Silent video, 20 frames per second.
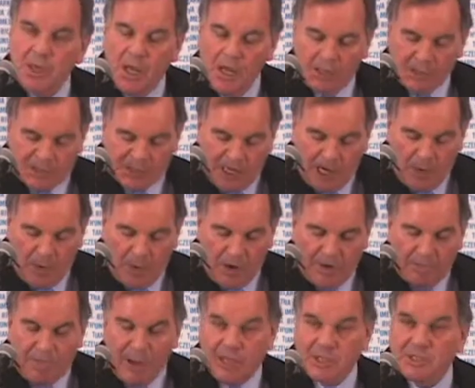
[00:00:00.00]
and some would
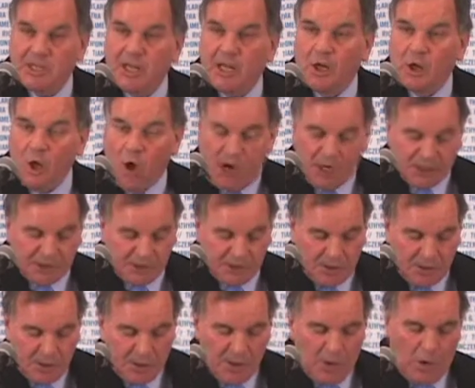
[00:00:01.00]
have basically lost
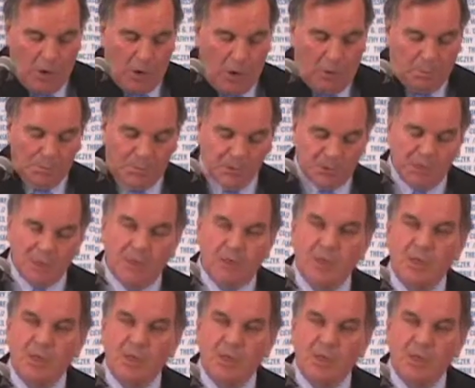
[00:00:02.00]
their homes.